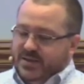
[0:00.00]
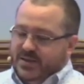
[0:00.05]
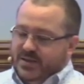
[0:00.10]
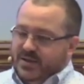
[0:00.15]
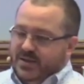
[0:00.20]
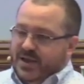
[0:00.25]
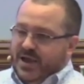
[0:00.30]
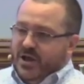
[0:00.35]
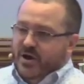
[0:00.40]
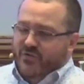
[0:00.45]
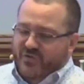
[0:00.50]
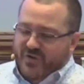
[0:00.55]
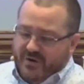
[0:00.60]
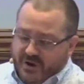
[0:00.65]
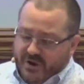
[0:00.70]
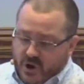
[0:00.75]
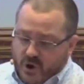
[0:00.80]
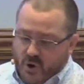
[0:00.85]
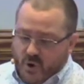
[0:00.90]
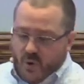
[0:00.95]
at our very
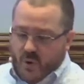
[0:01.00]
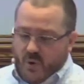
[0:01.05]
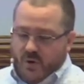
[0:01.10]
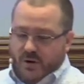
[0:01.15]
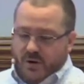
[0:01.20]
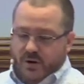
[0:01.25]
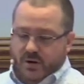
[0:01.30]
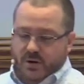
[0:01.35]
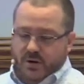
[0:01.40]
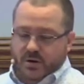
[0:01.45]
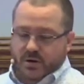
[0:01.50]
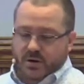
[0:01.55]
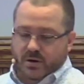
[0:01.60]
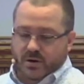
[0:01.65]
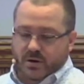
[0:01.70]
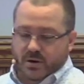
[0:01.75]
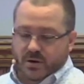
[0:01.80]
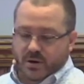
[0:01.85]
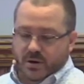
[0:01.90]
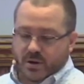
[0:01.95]
core.
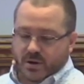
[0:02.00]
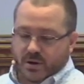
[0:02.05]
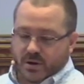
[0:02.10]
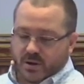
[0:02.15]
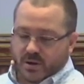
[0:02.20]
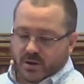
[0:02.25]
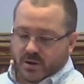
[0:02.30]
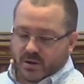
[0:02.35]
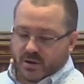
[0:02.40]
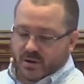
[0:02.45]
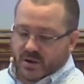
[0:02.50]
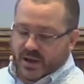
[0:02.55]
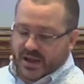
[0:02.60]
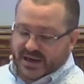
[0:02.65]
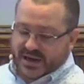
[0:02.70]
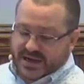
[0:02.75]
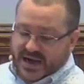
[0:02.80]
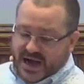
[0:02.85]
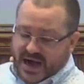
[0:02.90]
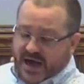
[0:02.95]
And
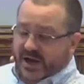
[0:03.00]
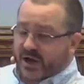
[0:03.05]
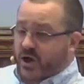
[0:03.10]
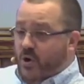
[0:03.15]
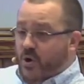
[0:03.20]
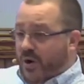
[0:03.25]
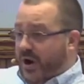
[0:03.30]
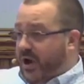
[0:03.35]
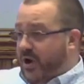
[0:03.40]
God, according to